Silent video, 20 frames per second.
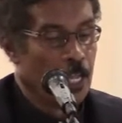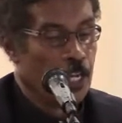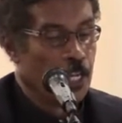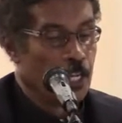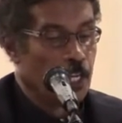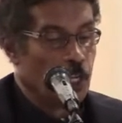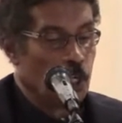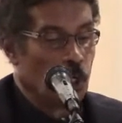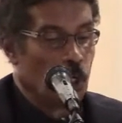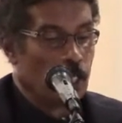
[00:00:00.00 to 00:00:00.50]

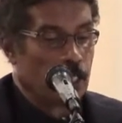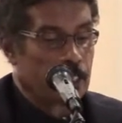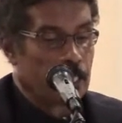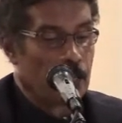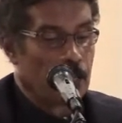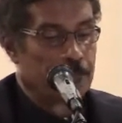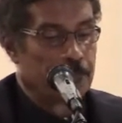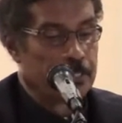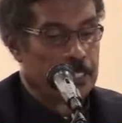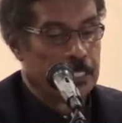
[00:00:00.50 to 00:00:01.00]
The old
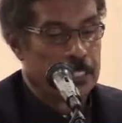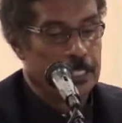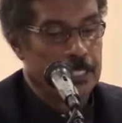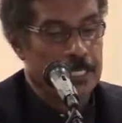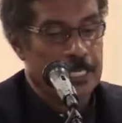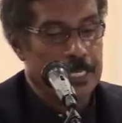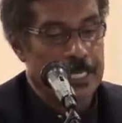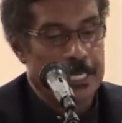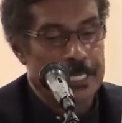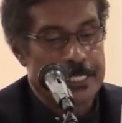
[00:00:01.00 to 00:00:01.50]
covenant
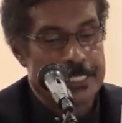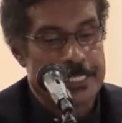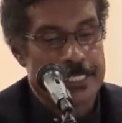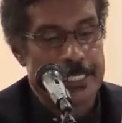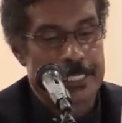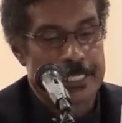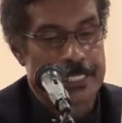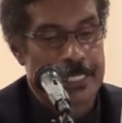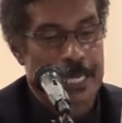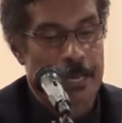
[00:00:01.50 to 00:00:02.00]
is the
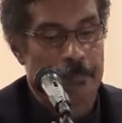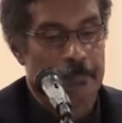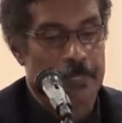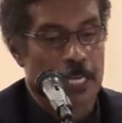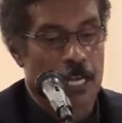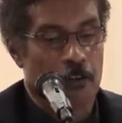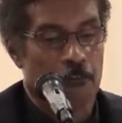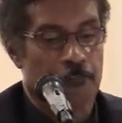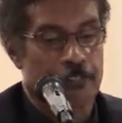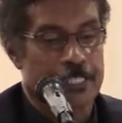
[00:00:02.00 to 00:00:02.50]
attempt
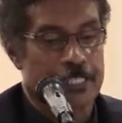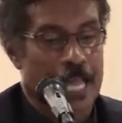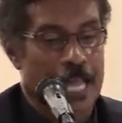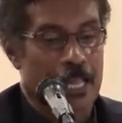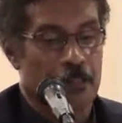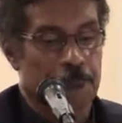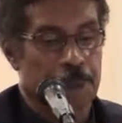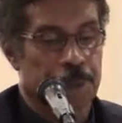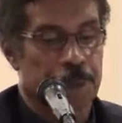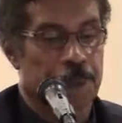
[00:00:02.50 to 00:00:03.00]
of
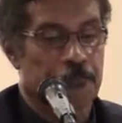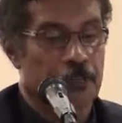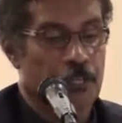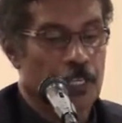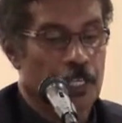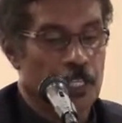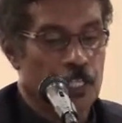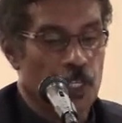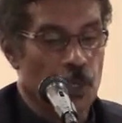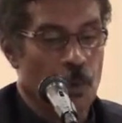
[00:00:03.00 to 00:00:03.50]
self
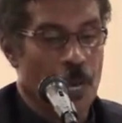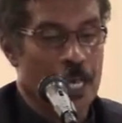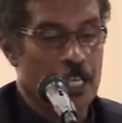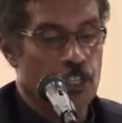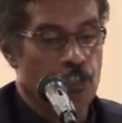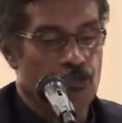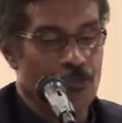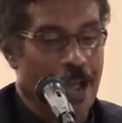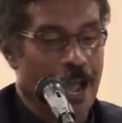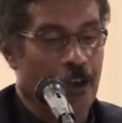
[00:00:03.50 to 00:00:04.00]
to
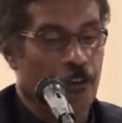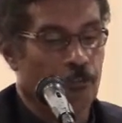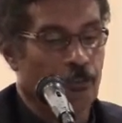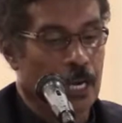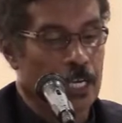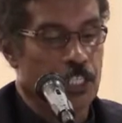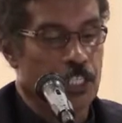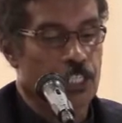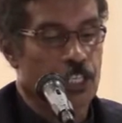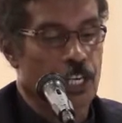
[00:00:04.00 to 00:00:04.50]
extract
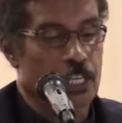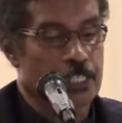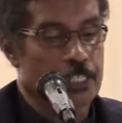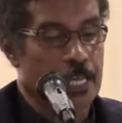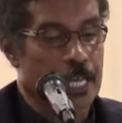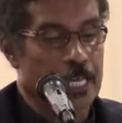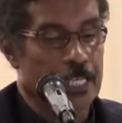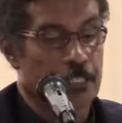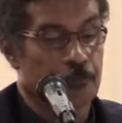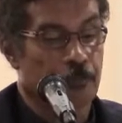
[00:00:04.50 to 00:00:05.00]

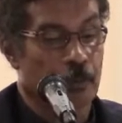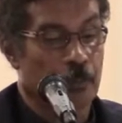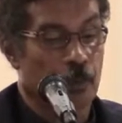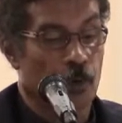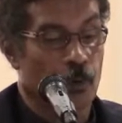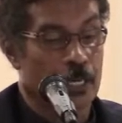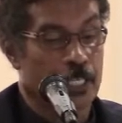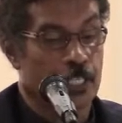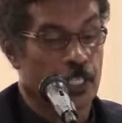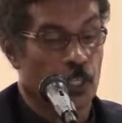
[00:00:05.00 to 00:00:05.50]
righteousness from a
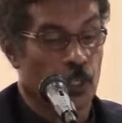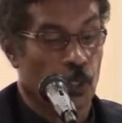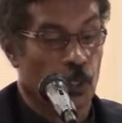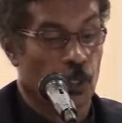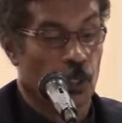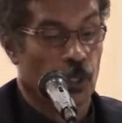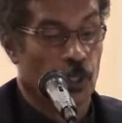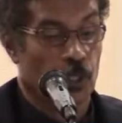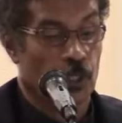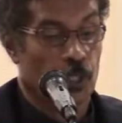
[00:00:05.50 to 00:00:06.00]
written
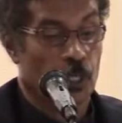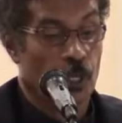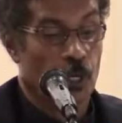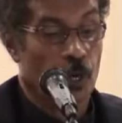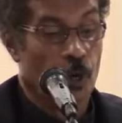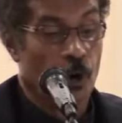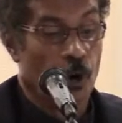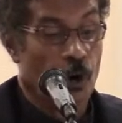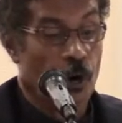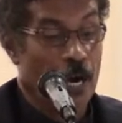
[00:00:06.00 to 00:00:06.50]
code
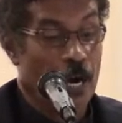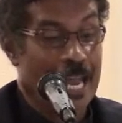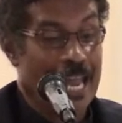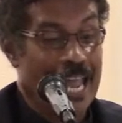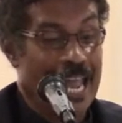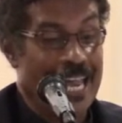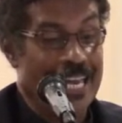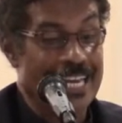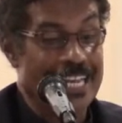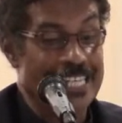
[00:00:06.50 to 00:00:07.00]
or
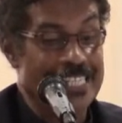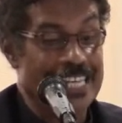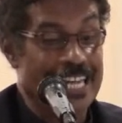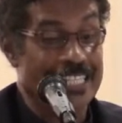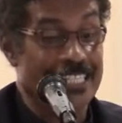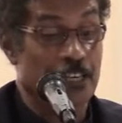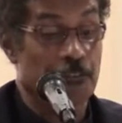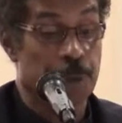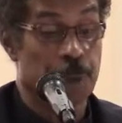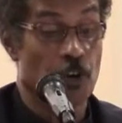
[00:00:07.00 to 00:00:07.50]
any set
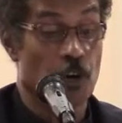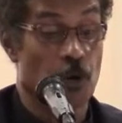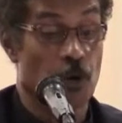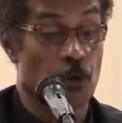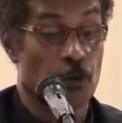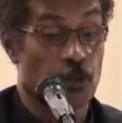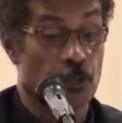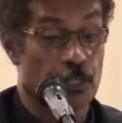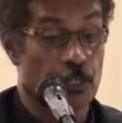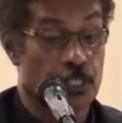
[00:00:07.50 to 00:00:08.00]
of
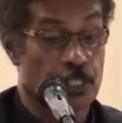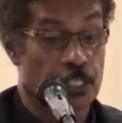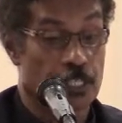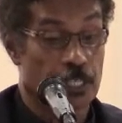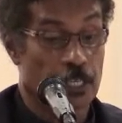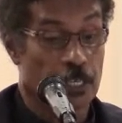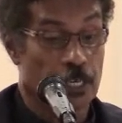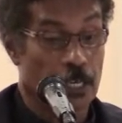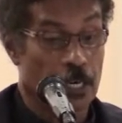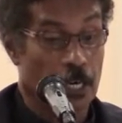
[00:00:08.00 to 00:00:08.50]
rules
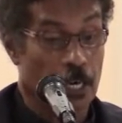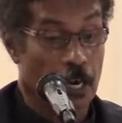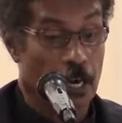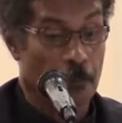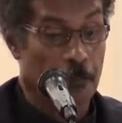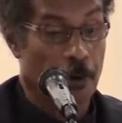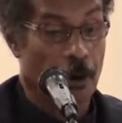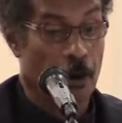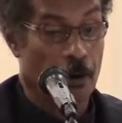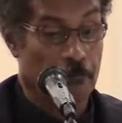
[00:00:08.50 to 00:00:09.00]

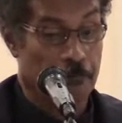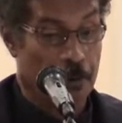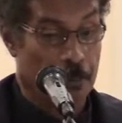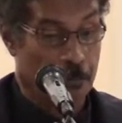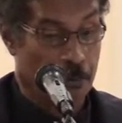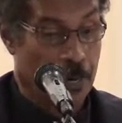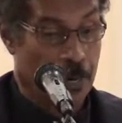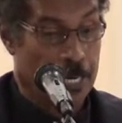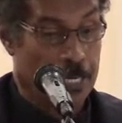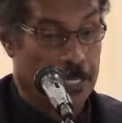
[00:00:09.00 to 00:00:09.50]
apart from
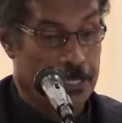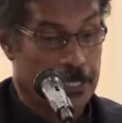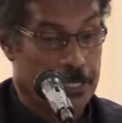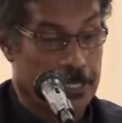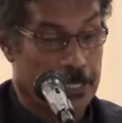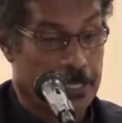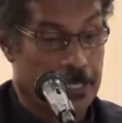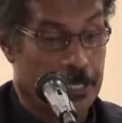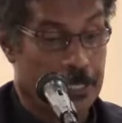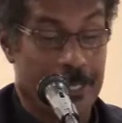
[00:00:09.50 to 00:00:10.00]

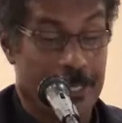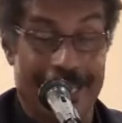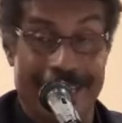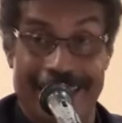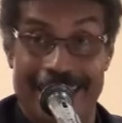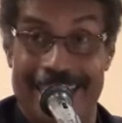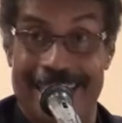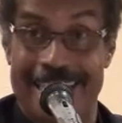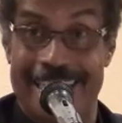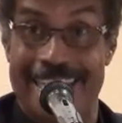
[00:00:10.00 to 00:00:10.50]
Christ.
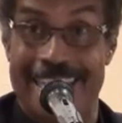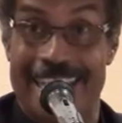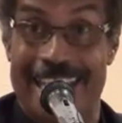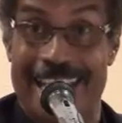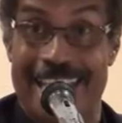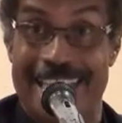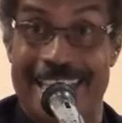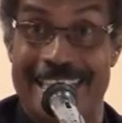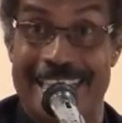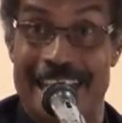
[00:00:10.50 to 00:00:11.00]
It
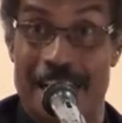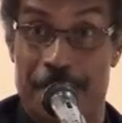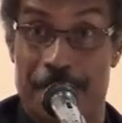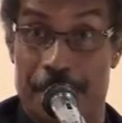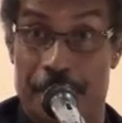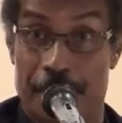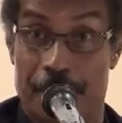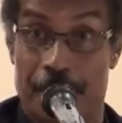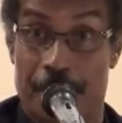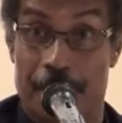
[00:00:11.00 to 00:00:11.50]
can
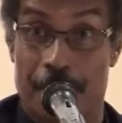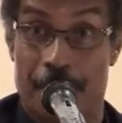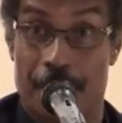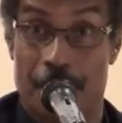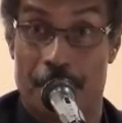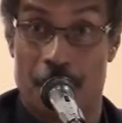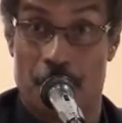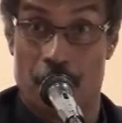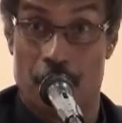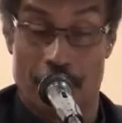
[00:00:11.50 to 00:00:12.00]
never
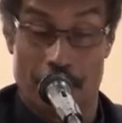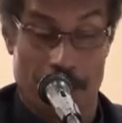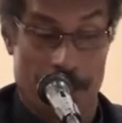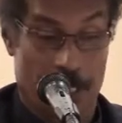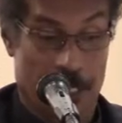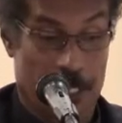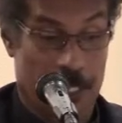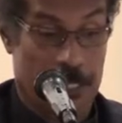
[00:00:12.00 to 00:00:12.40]
work.